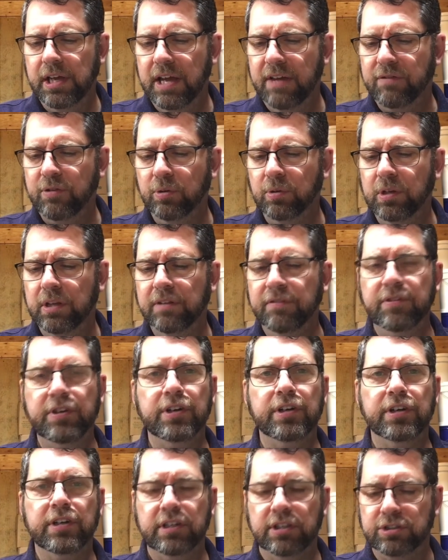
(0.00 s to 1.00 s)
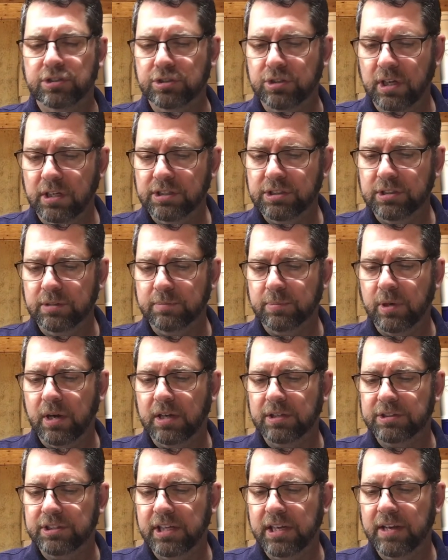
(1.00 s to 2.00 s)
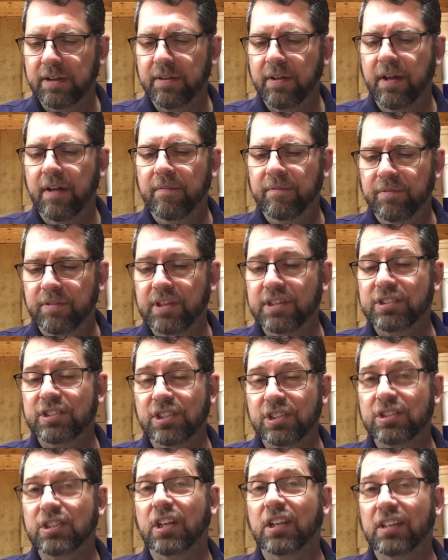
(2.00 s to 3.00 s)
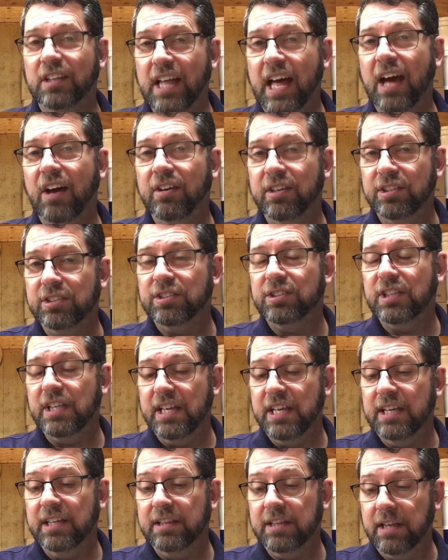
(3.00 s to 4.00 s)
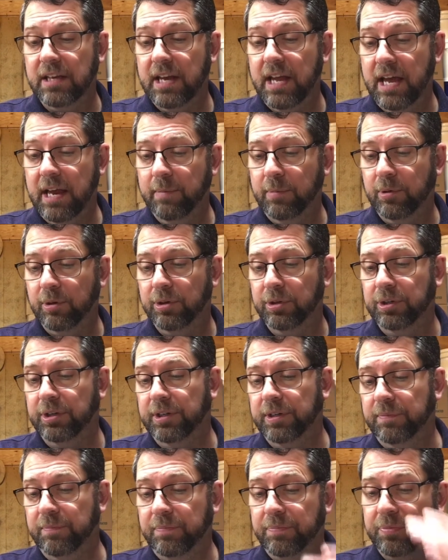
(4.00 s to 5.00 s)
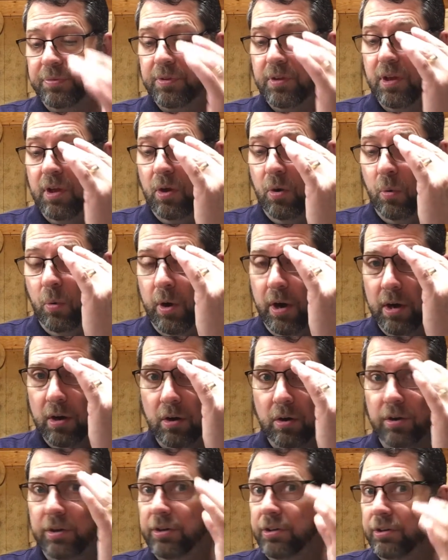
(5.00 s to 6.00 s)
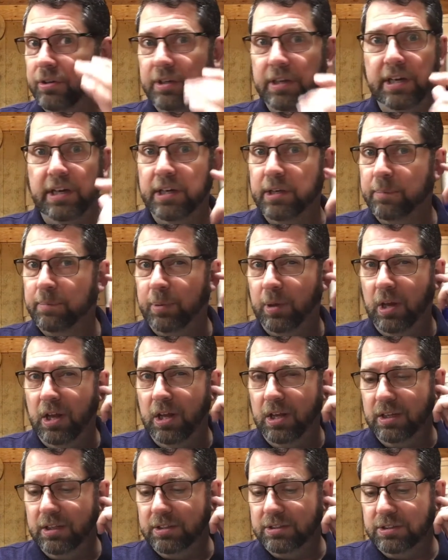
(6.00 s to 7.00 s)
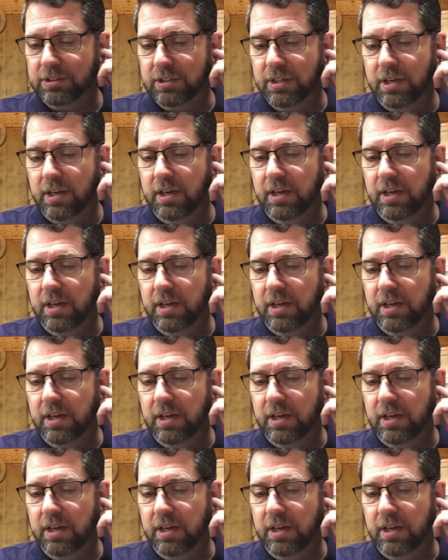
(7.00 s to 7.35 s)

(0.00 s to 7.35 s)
If you live near a construction project, this is the loudest thing in the neighborhood. Where are your earplugs?